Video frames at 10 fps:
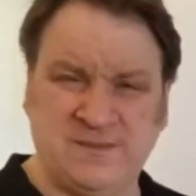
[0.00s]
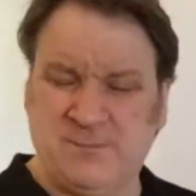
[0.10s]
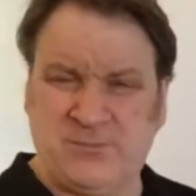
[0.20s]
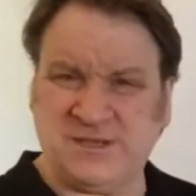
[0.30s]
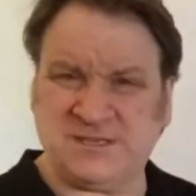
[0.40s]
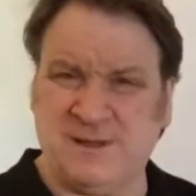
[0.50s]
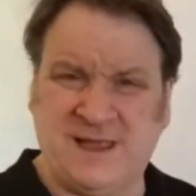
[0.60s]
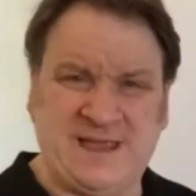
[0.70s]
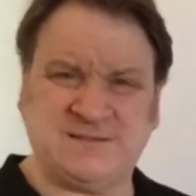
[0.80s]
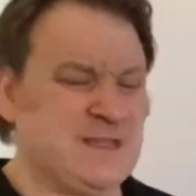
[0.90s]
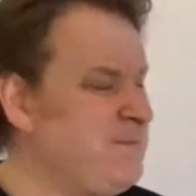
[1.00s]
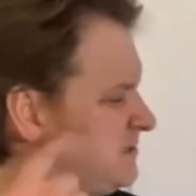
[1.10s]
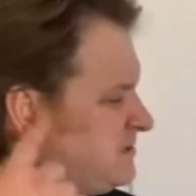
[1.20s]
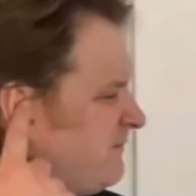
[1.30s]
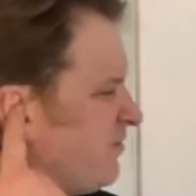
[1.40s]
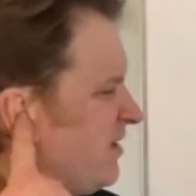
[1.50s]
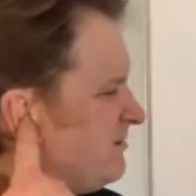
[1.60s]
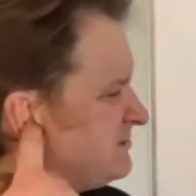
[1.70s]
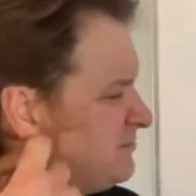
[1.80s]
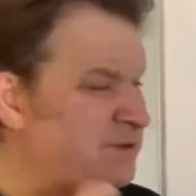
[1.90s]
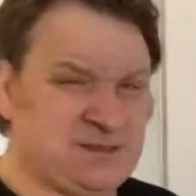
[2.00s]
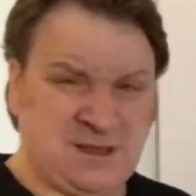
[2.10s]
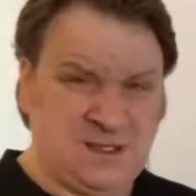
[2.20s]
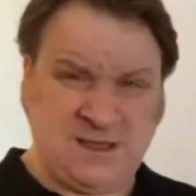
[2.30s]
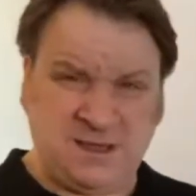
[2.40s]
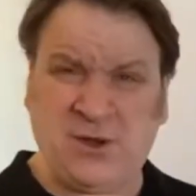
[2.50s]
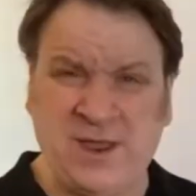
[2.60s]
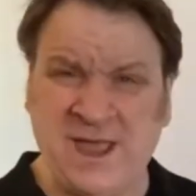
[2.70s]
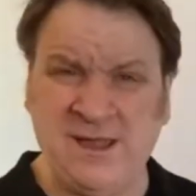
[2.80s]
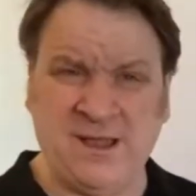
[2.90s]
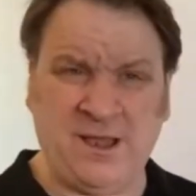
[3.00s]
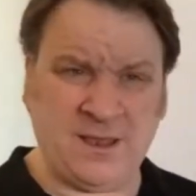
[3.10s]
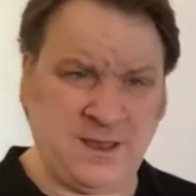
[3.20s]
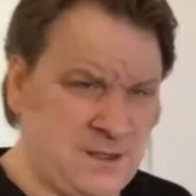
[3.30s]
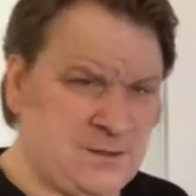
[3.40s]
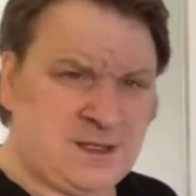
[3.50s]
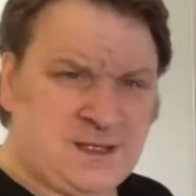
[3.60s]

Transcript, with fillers: price of my house down by 7,000 quid and go to hell, you know?